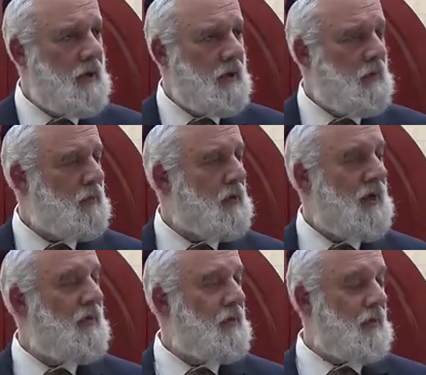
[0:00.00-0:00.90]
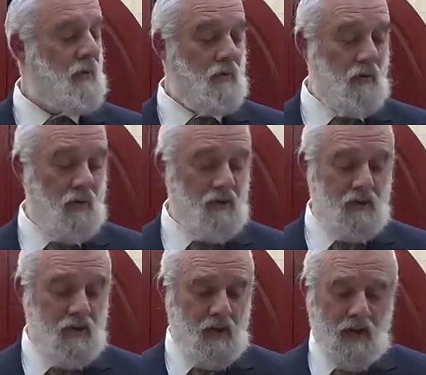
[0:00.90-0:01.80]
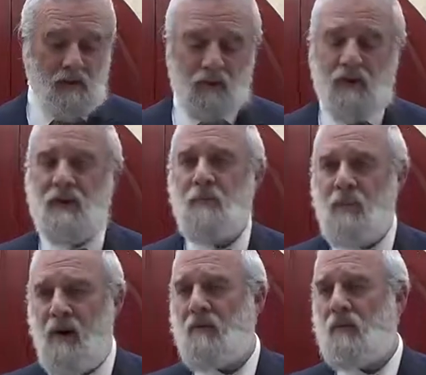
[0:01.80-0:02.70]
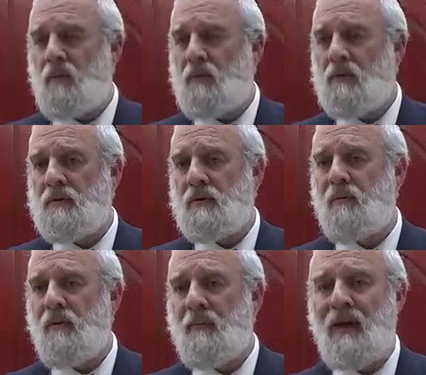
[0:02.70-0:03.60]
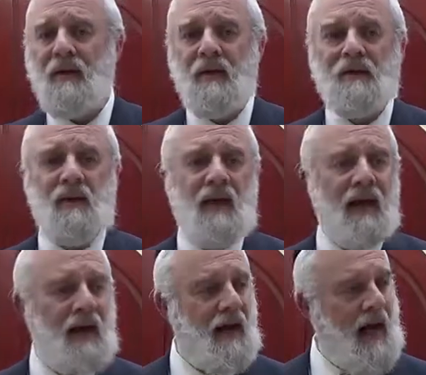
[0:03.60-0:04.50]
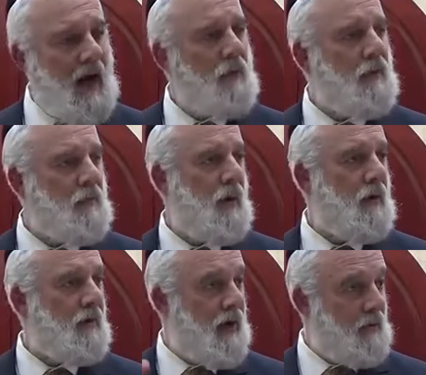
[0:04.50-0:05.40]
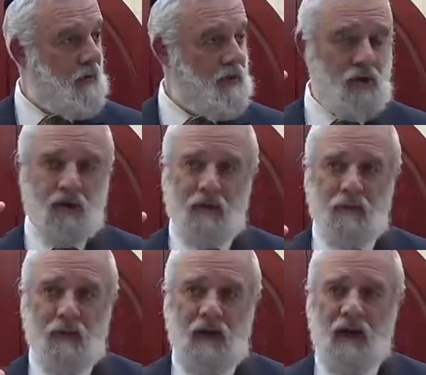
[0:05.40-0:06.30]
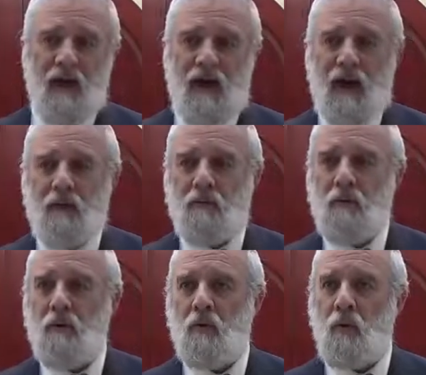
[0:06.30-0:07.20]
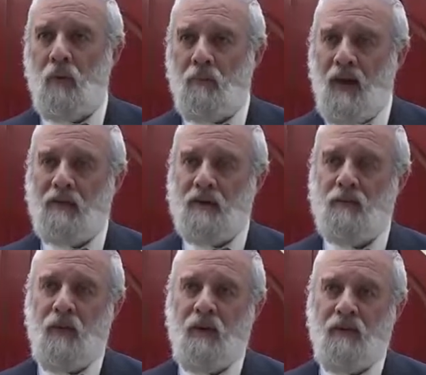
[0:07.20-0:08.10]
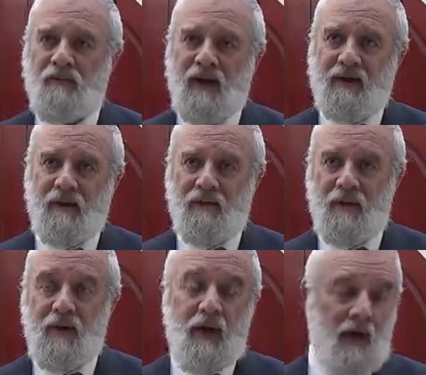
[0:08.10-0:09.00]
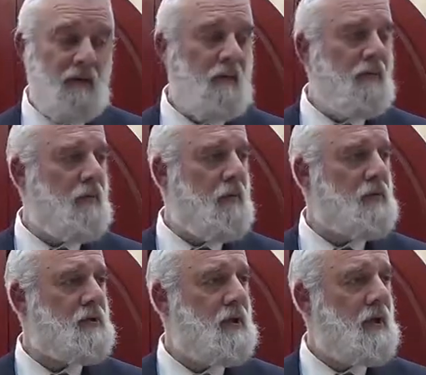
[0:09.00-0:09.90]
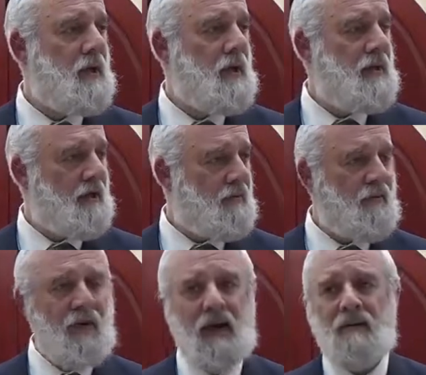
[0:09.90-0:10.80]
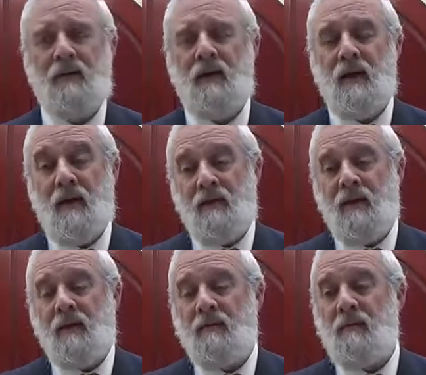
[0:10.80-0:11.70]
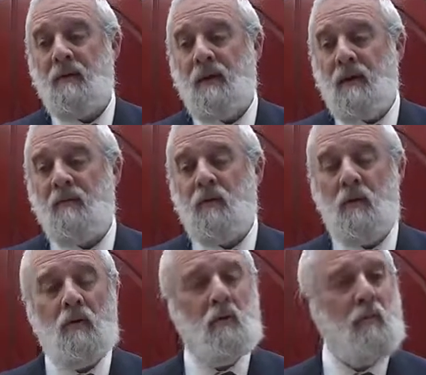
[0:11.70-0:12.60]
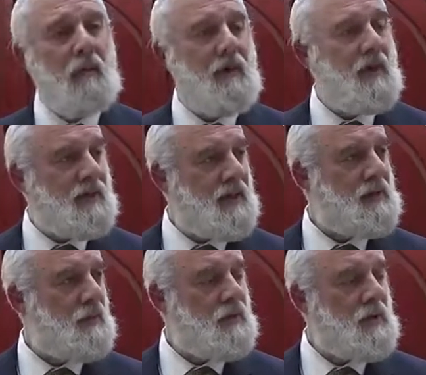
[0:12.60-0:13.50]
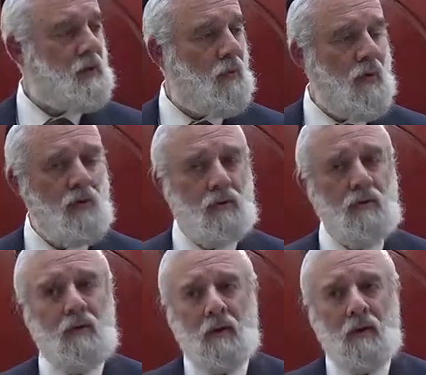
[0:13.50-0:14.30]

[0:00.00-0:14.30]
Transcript: You put together your own words. So these are powerful words reminding us how the prayer can reach Hashem. How do we make this prayer effective? And, of course, not to forget that even though you may be in a desperate situation,